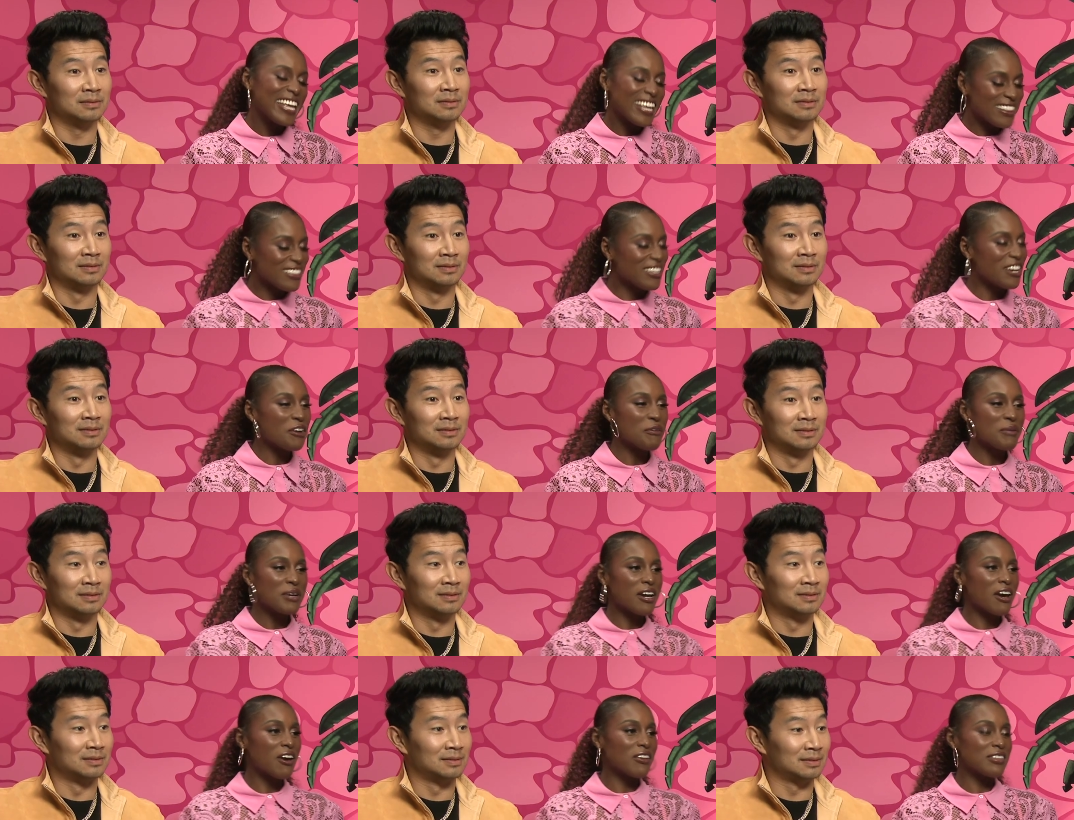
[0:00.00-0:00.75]
Speaker 1: There we
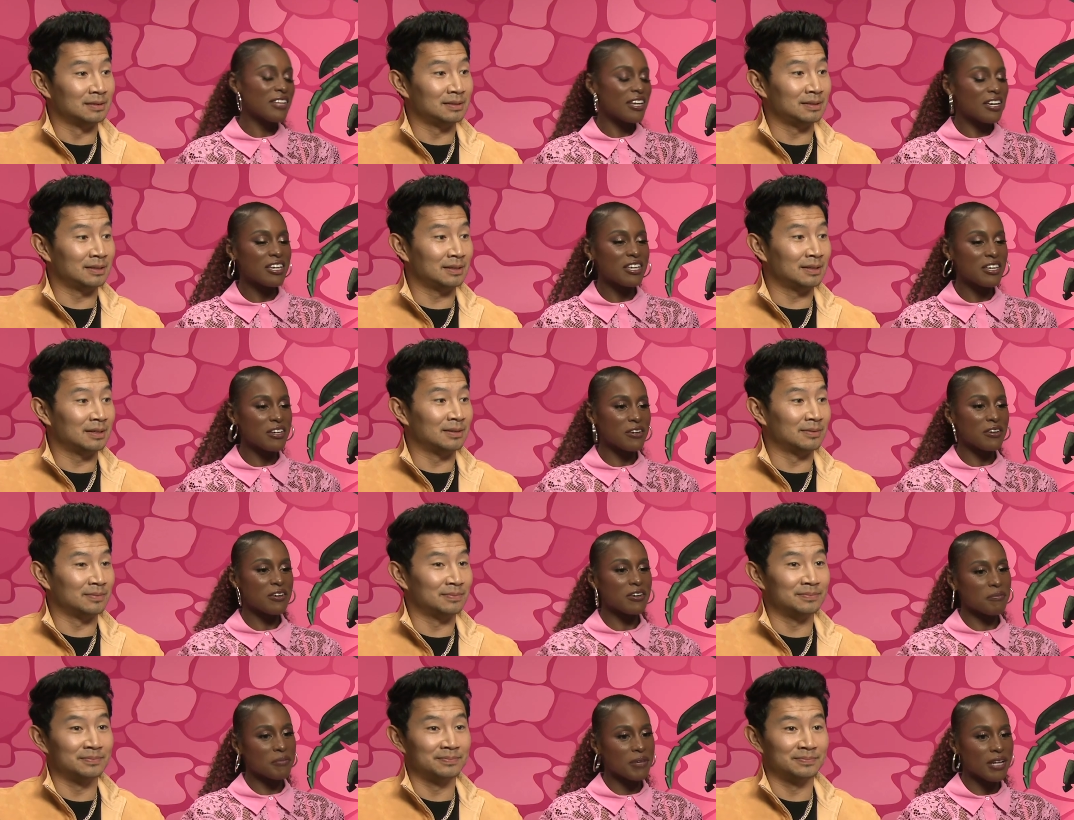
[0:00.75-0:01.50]
go, thank you.
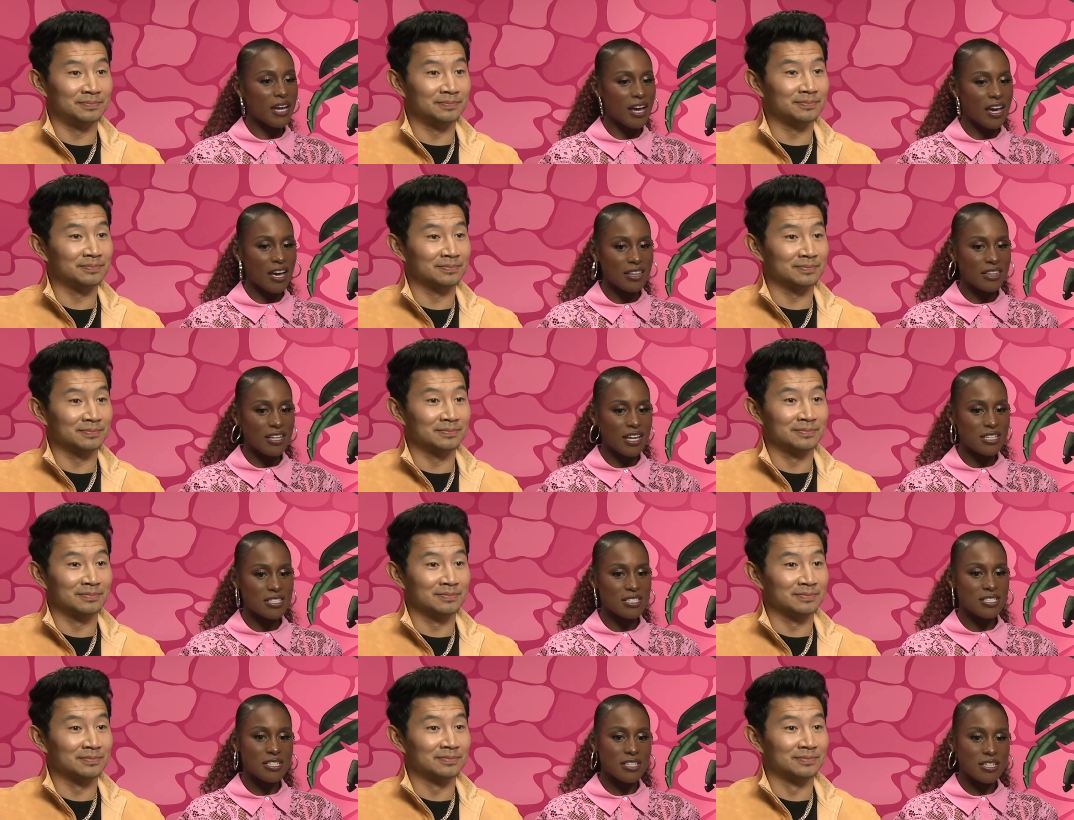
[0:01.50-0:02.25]
I'm gonna add that
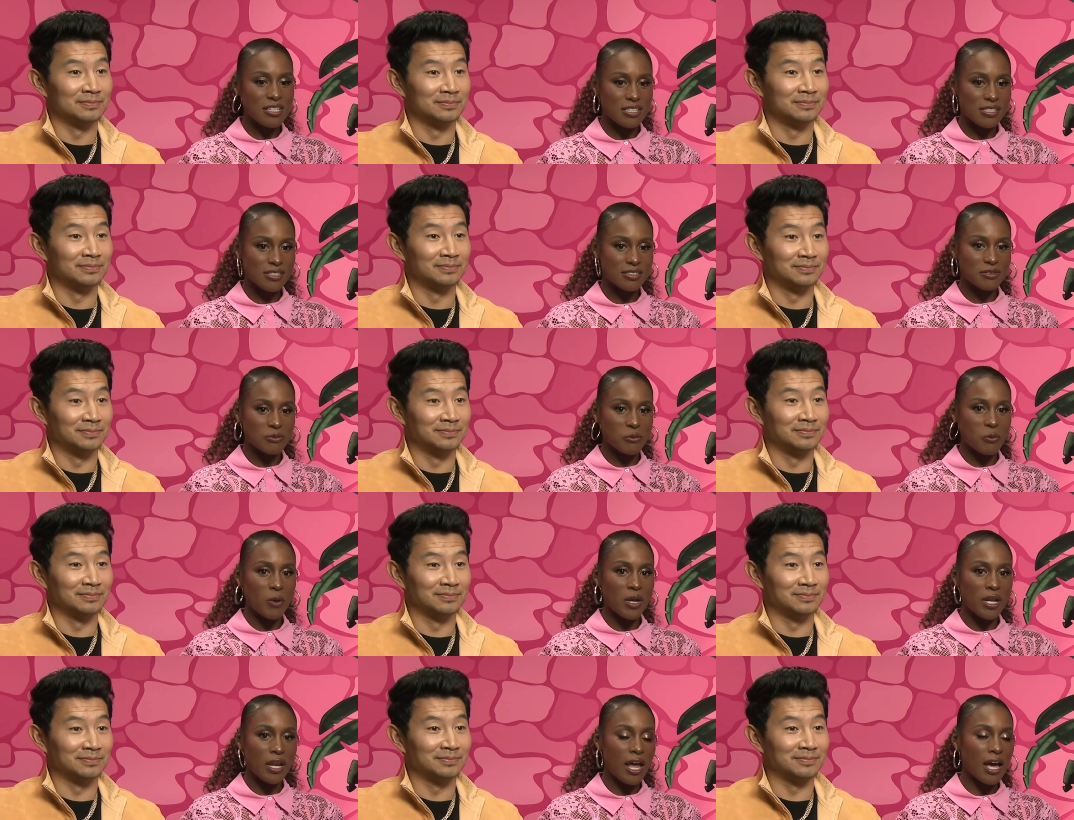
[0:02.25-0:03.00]
to the
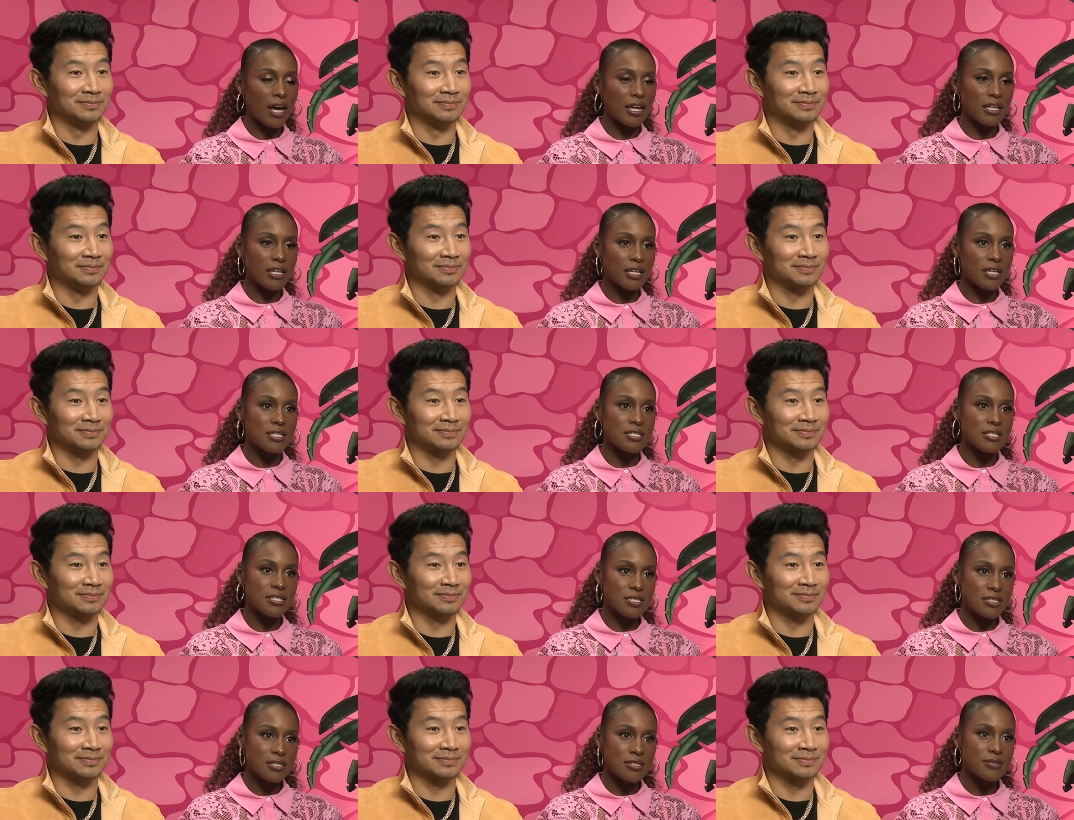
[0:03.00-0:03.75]
one-line
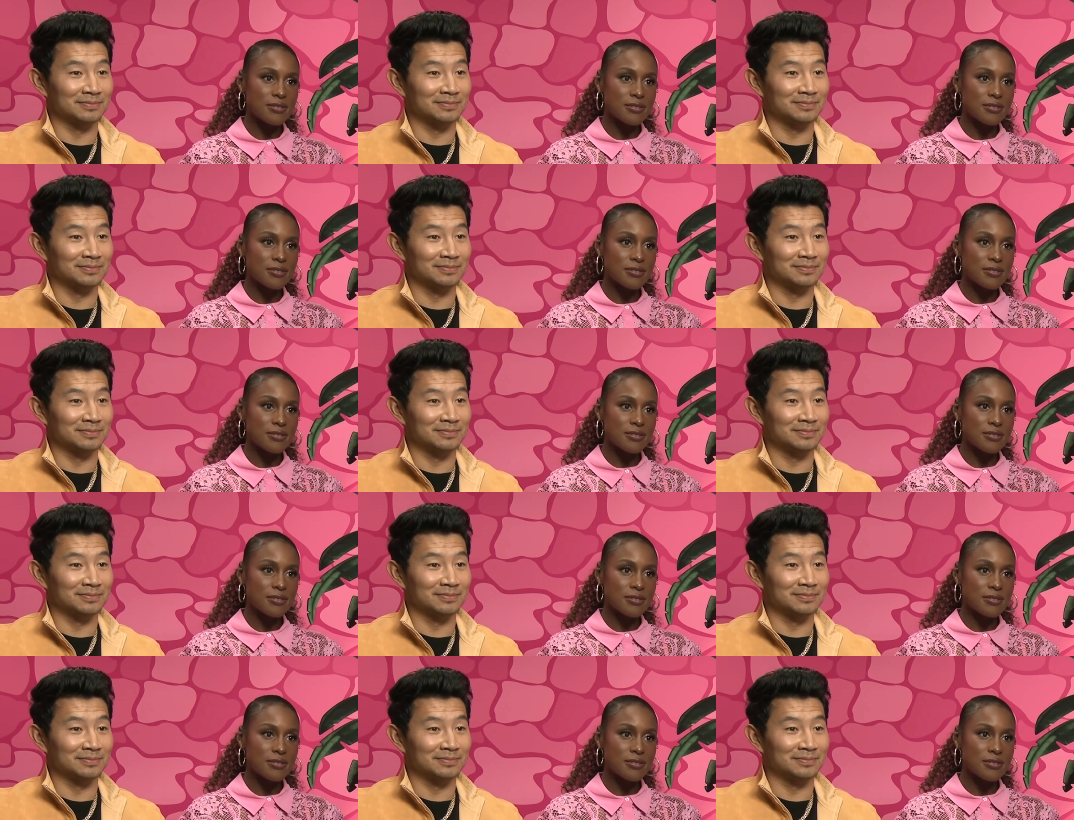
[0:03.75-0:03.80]
list.